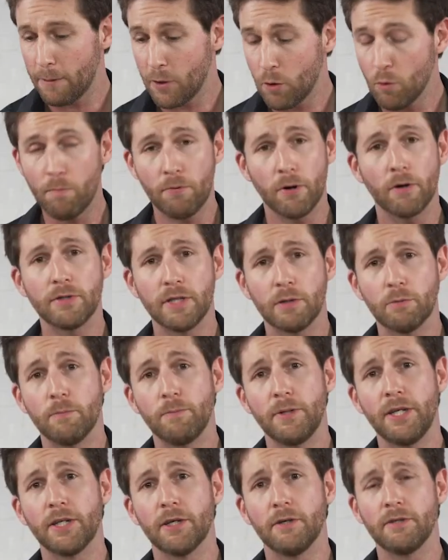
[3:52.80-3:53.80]
Your project will
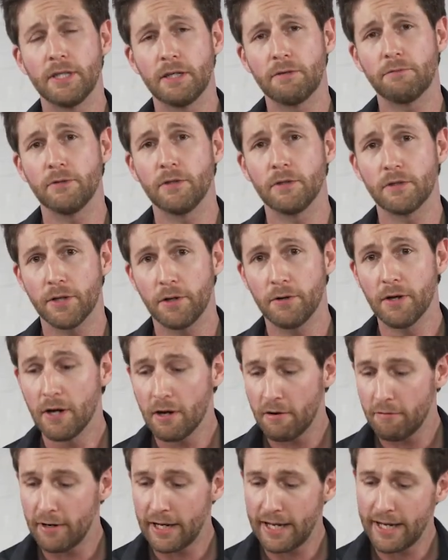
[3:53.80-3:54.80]
be no different. So
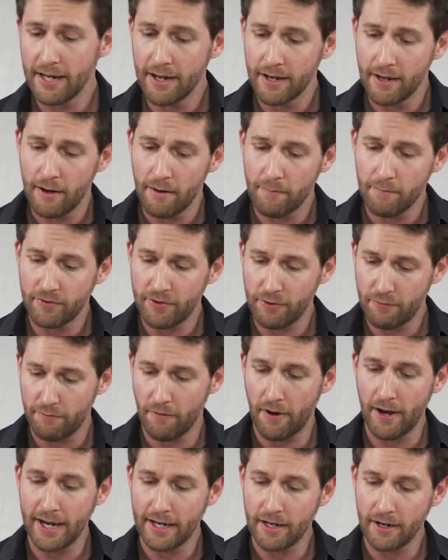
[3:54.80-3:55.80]
really
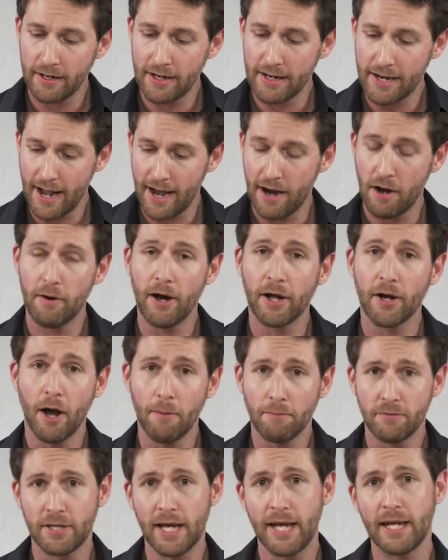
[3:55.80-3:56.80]
define now and
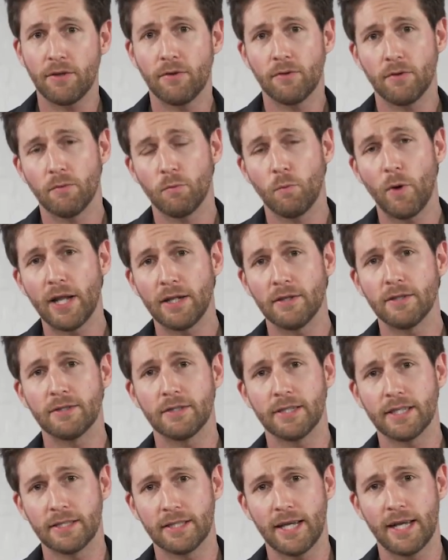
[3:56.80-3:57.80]
update when
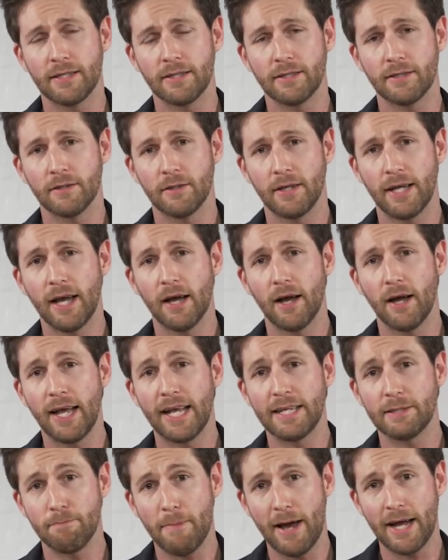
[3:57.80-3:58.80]
success
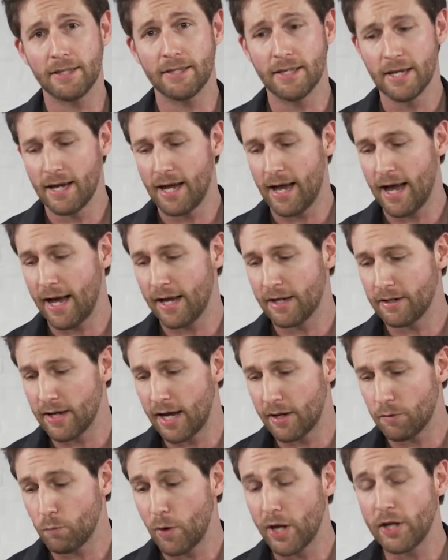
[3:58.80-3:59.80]
is met
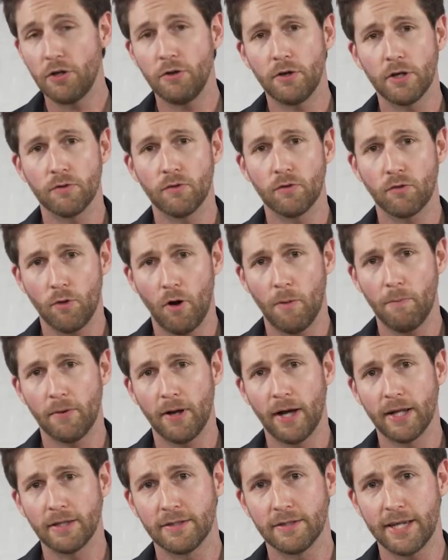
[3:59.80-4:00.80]
and when you can stop
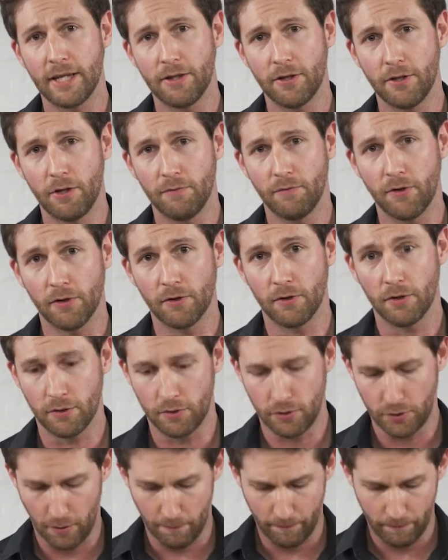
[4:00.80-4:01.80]
say that you've done a
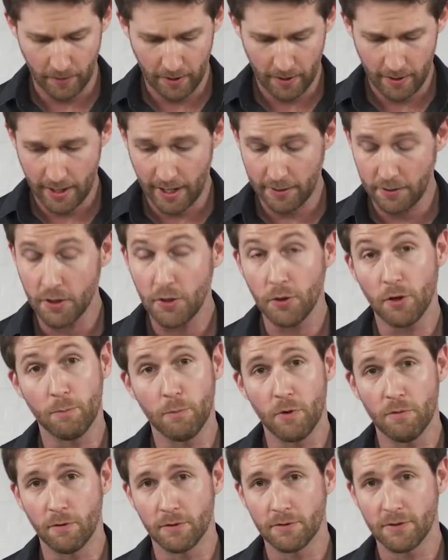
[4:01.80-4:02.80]
good job and that you
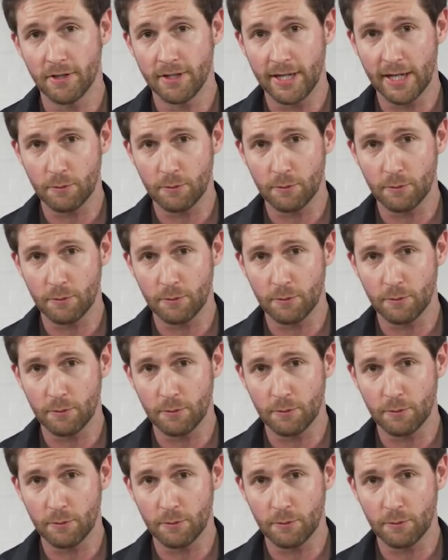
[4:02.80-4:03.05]
can move on to the